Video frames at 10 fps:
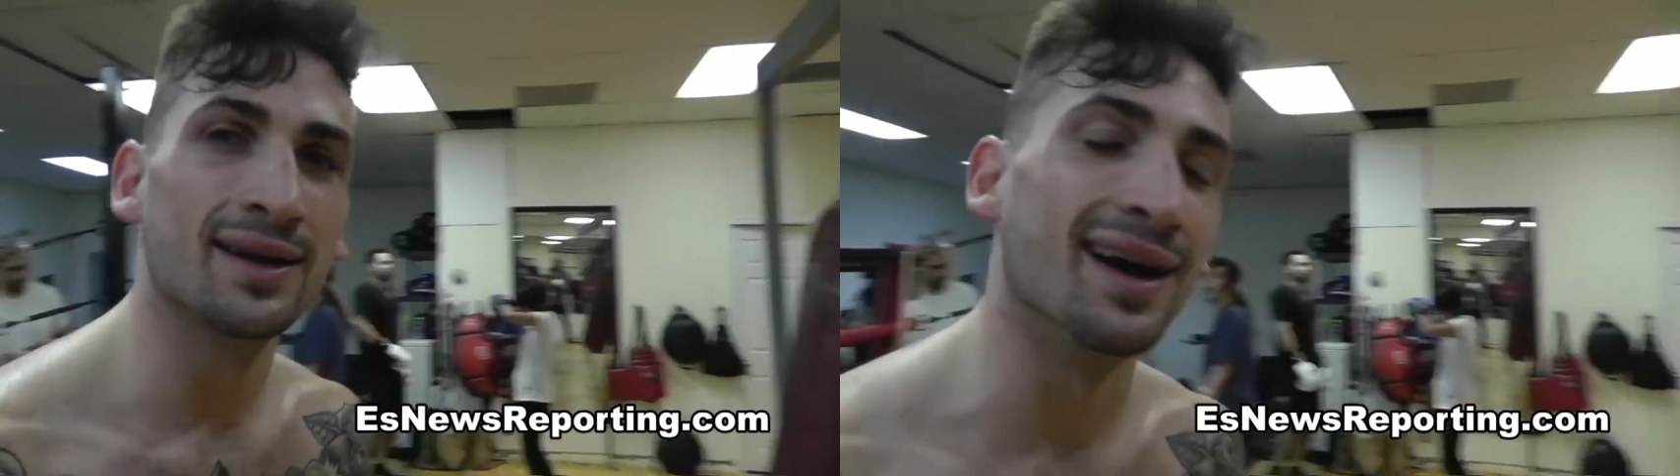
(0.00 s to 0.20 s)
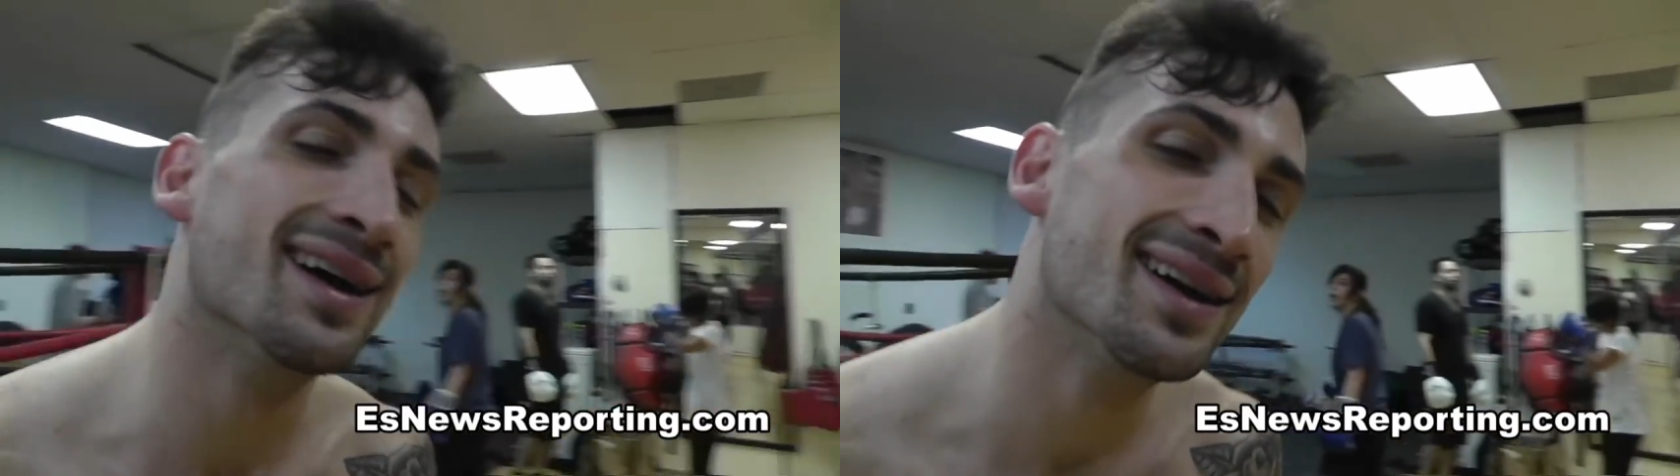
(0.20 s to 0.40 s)

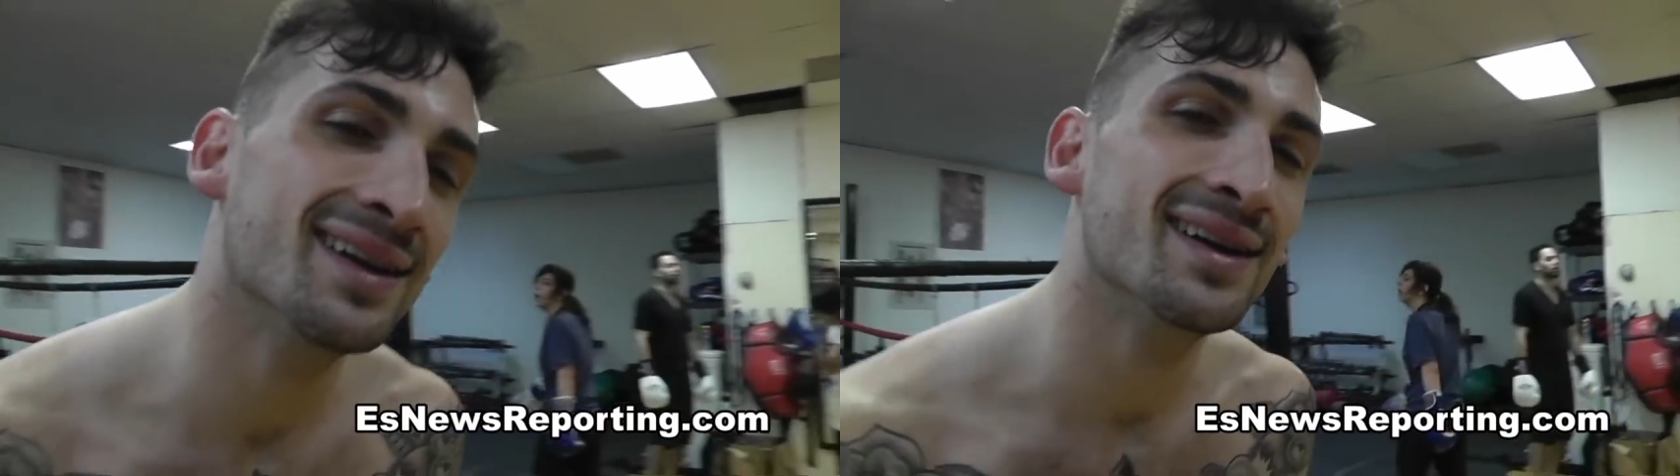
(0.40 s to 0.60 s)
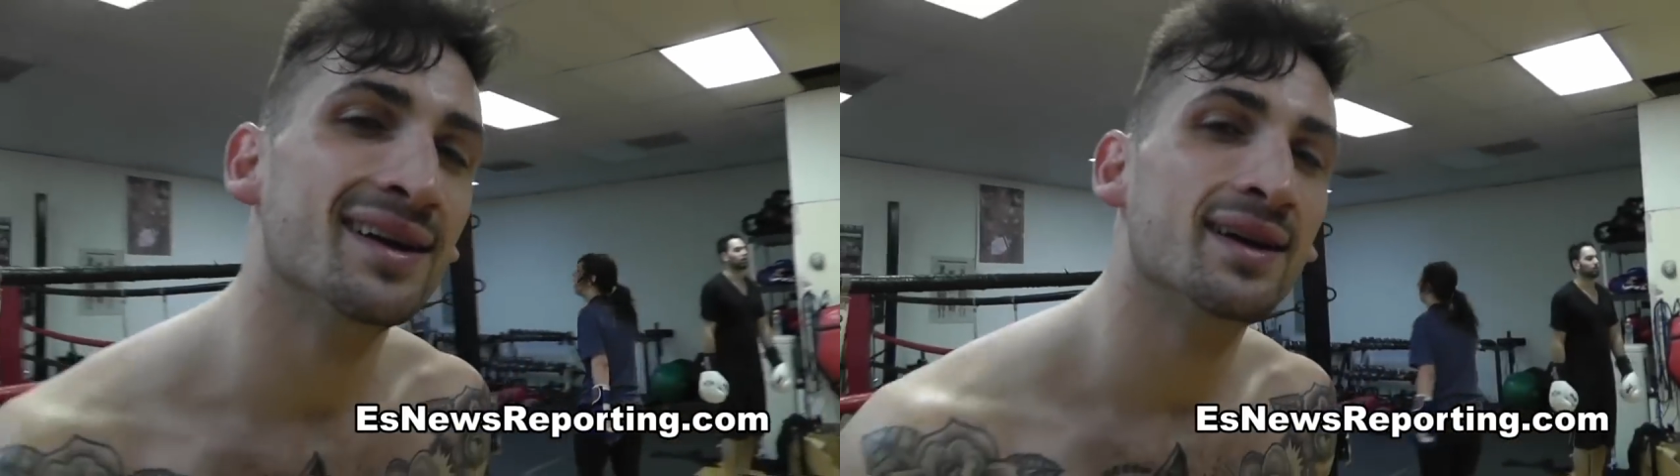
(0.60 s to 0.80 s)
Yeah. What
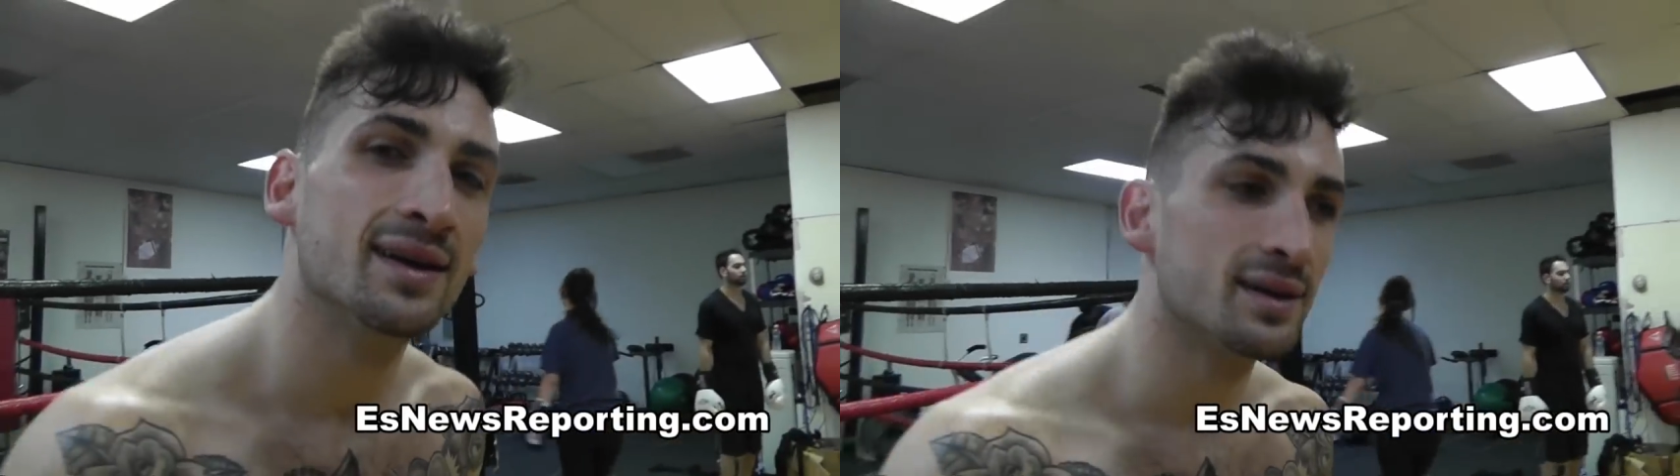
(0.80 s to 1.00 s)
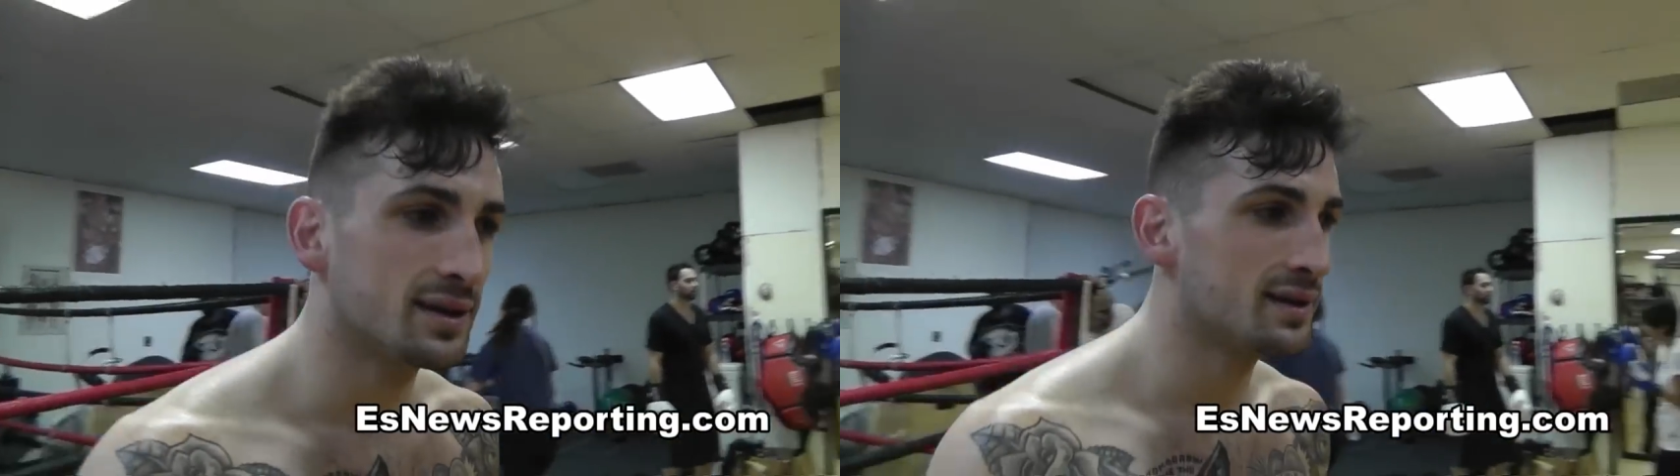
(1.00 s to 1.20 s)
do they say? Oh,
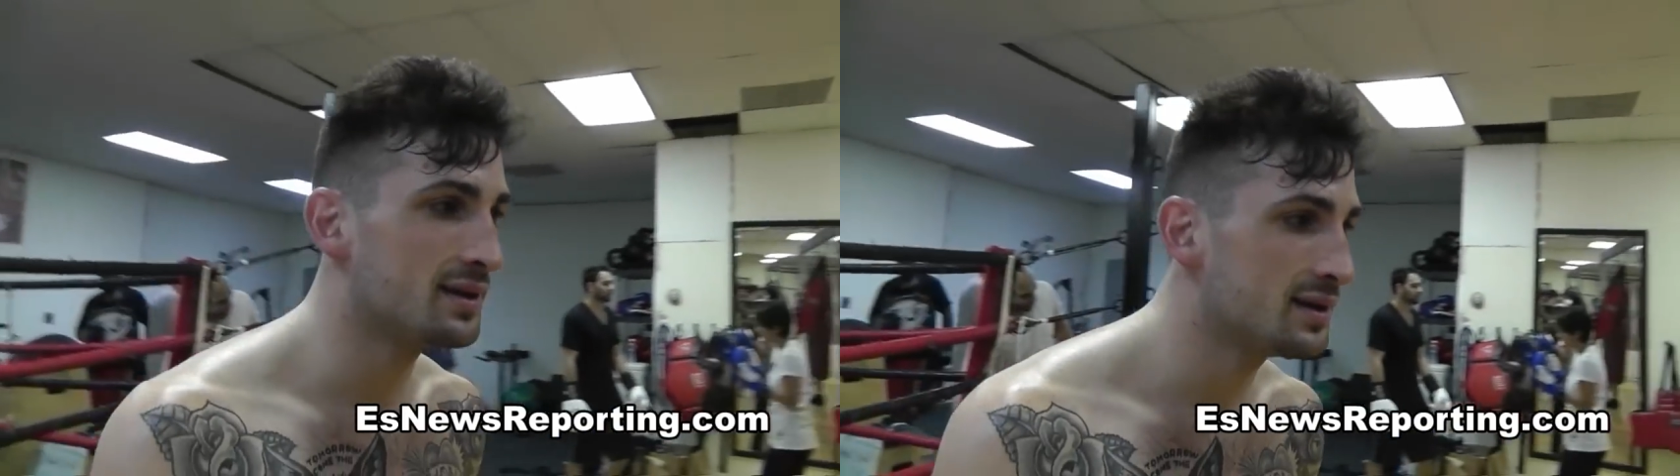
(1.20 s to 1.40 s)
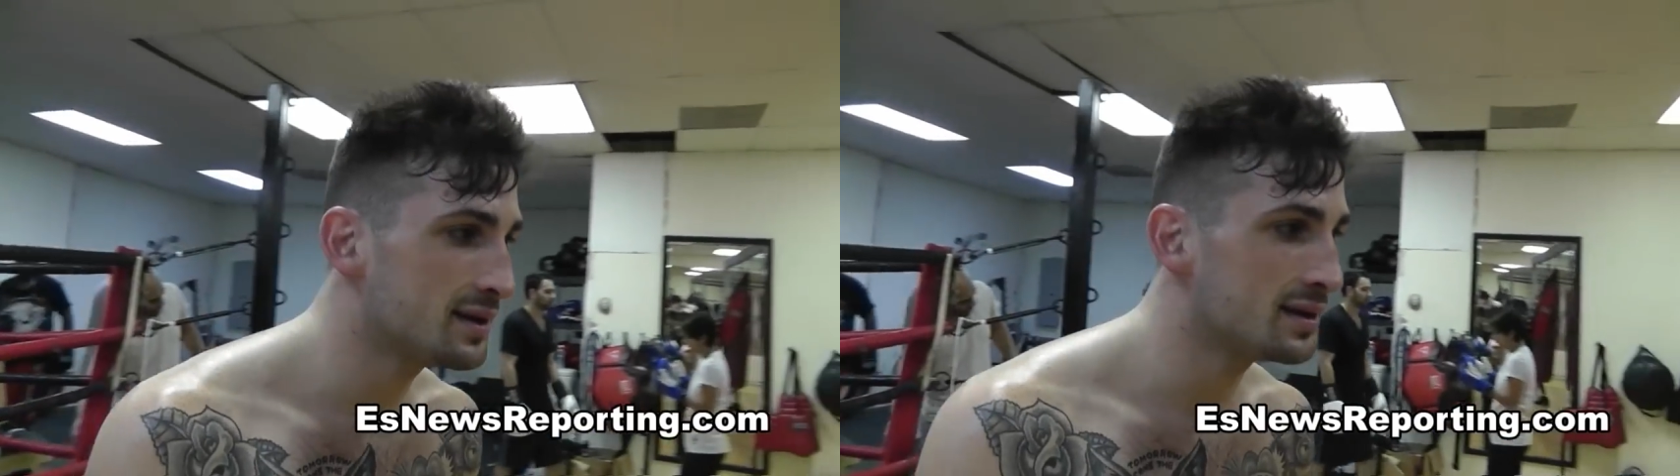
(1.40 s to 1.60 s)
you fresh
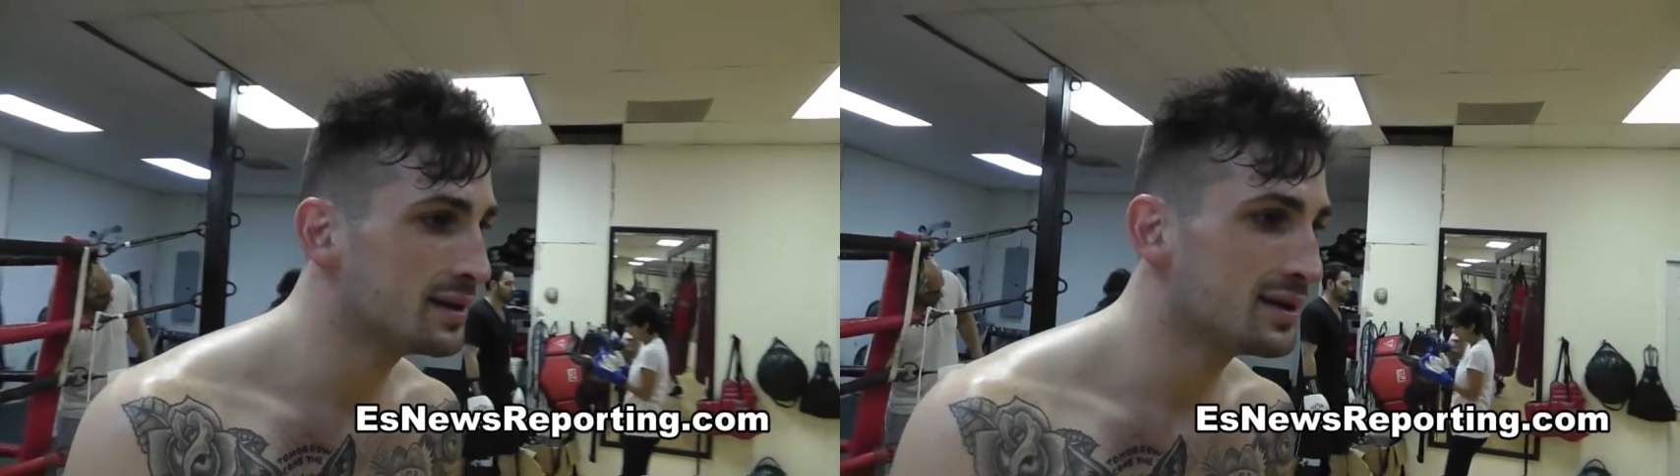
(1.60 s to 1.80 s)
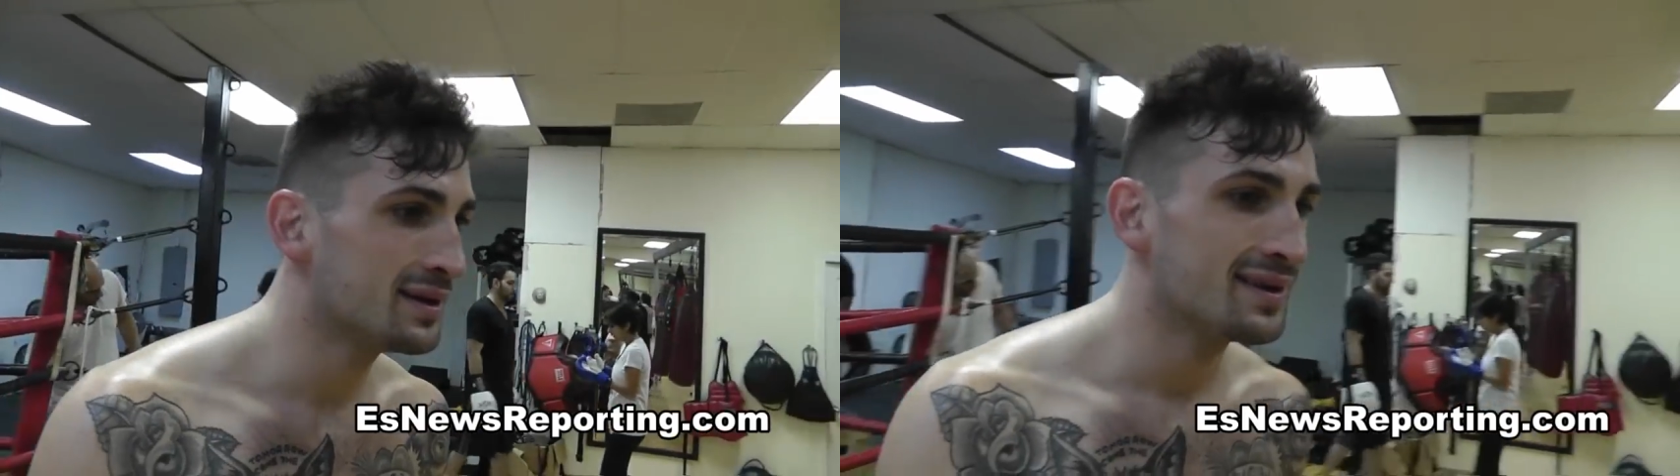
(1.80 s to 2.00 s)
out of the
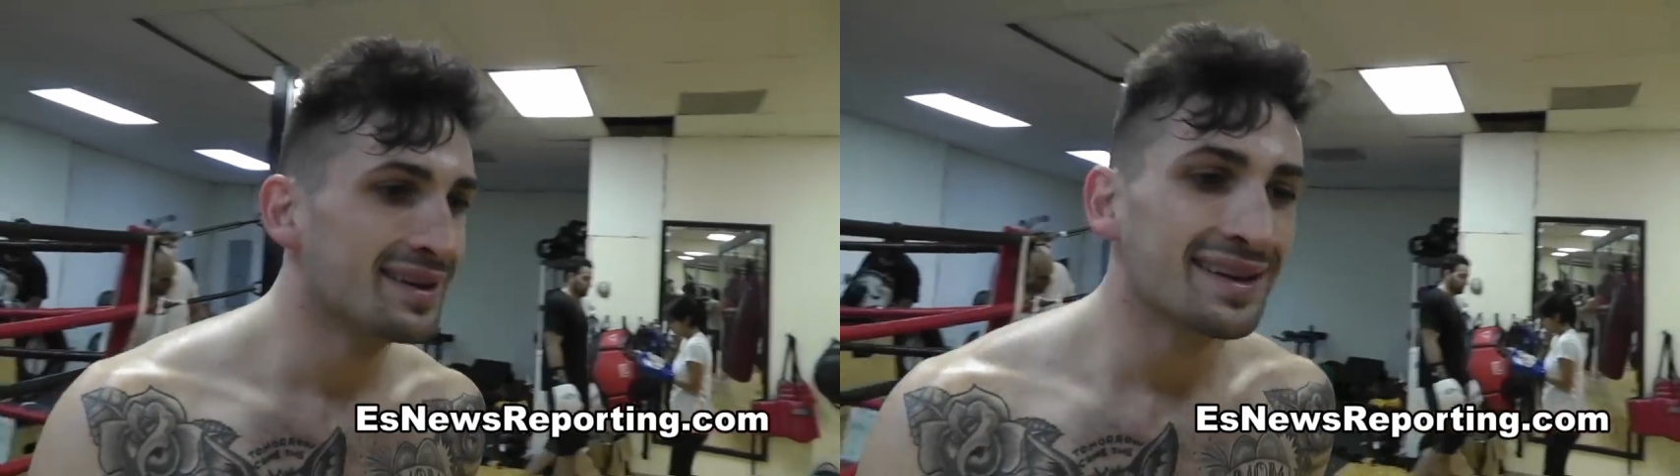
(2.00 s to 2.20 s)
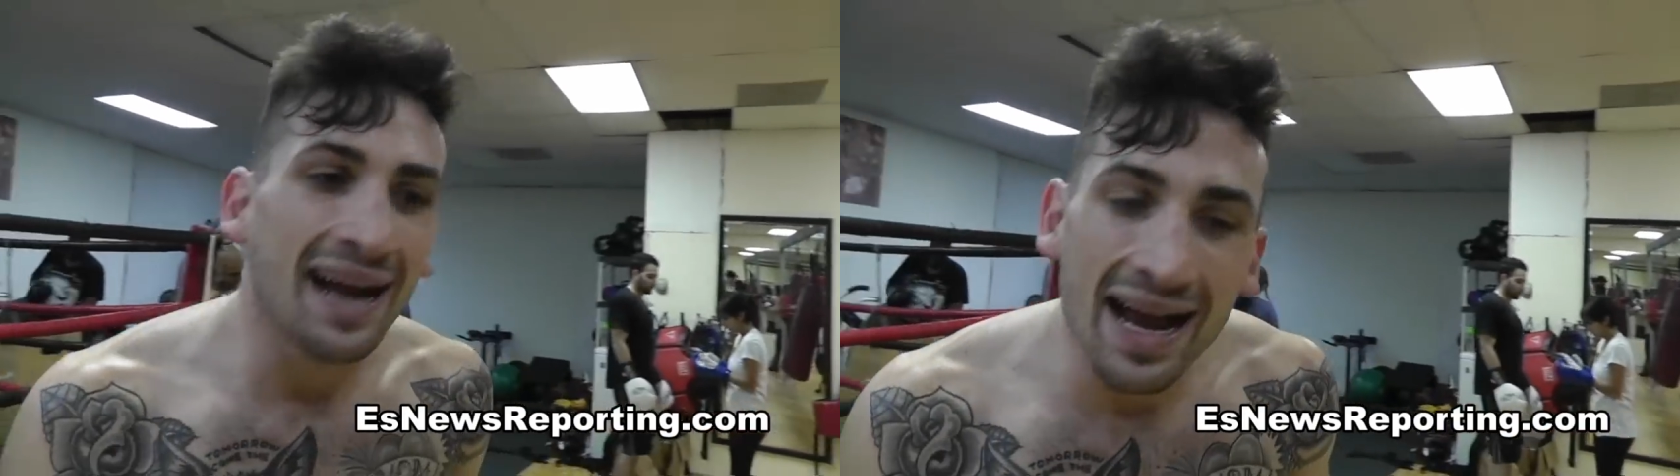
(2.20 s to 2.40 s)
50s?